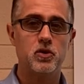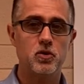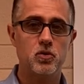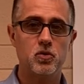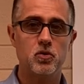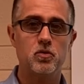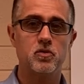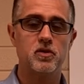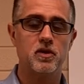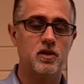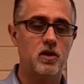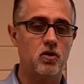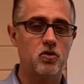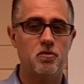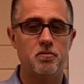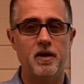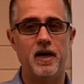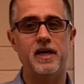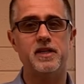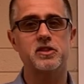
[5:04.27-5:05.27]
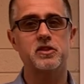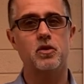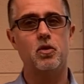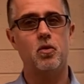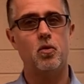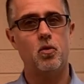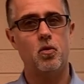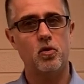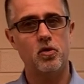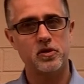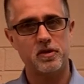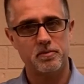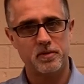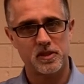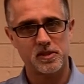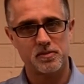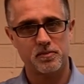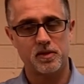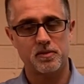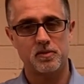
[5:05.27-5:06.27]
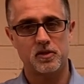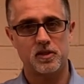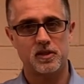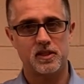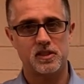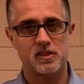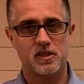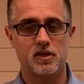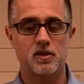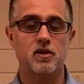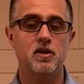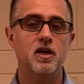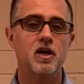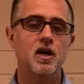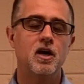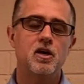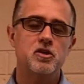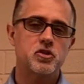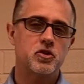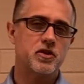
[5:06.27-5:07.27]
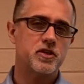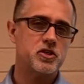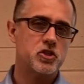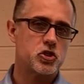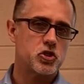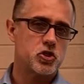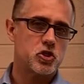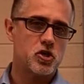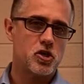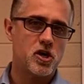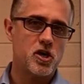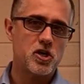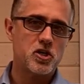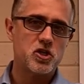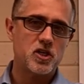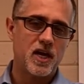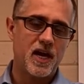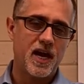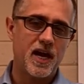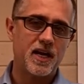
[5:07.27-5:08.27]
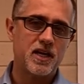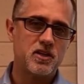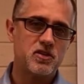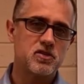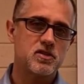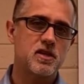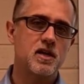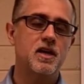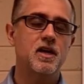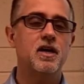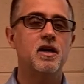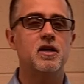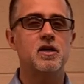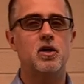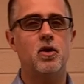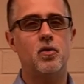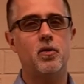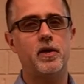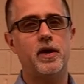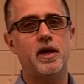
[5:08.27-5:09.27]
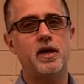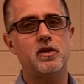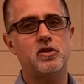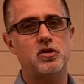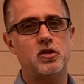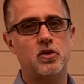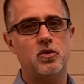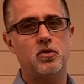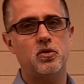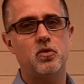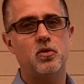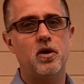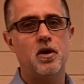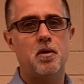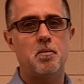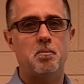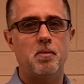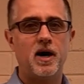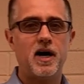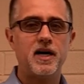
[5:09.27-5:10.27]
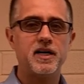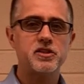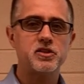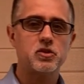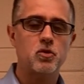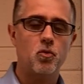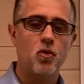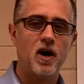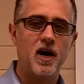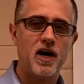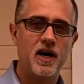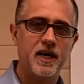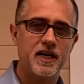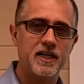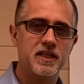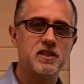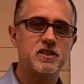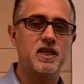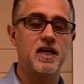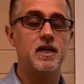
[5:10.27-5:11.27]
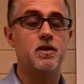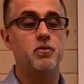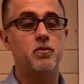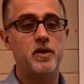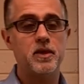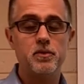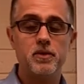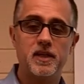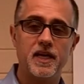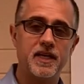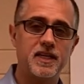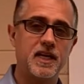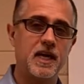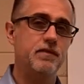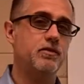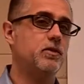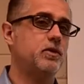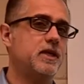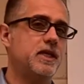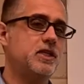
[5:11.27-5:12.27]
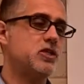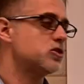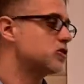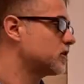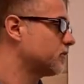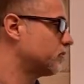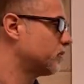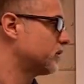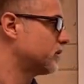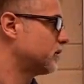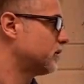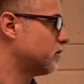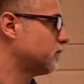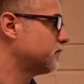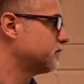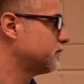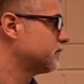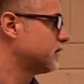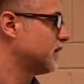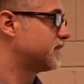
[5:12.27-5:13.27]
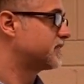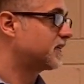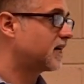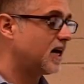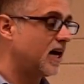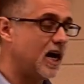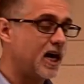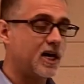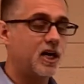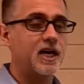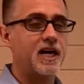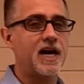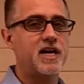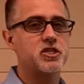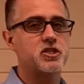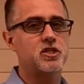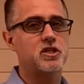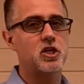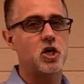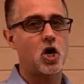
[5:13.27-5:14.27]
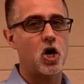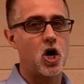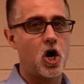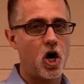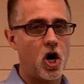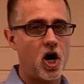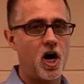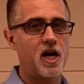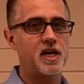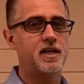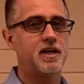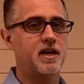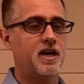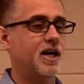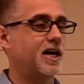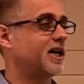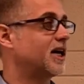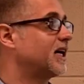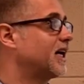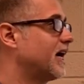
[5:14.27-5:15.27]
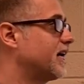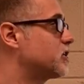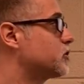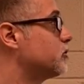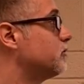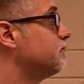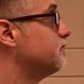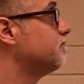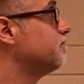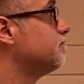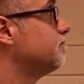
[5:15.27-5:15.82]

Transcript: to the local mosque or the Muslim community center. So this is church X going to mosque Y saying, We would like to have a relationship with you. It's congregation on congregation.